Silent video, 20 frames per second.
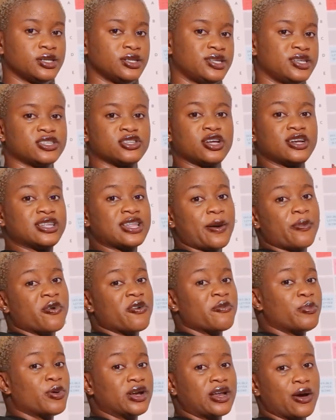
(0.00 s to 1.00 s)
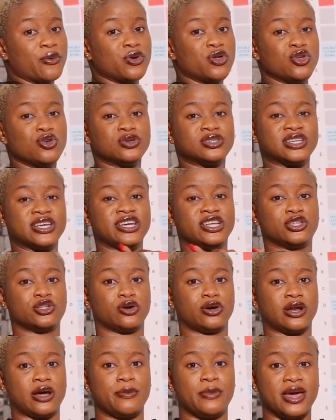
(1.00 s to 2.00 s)
This is not the type of board that we use in
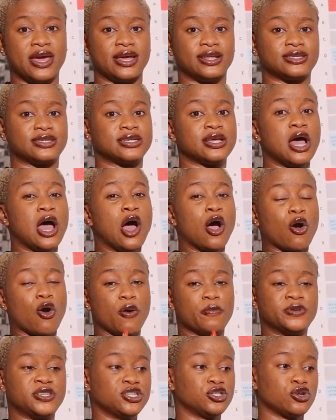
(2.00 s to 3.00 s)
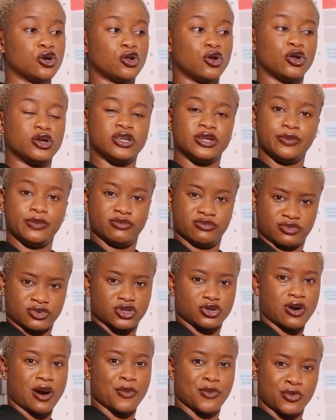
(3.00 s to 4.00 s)
tournaments, competition, or the
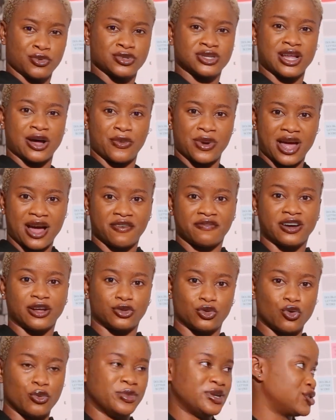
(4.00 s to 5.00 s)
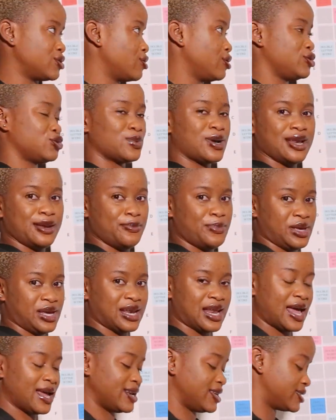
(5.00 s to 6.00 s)
Scrabbles that we have at home. It's not usually big
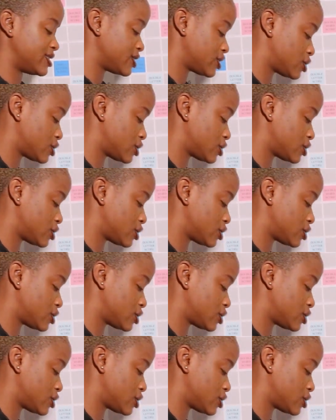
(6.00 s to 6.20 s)
like this.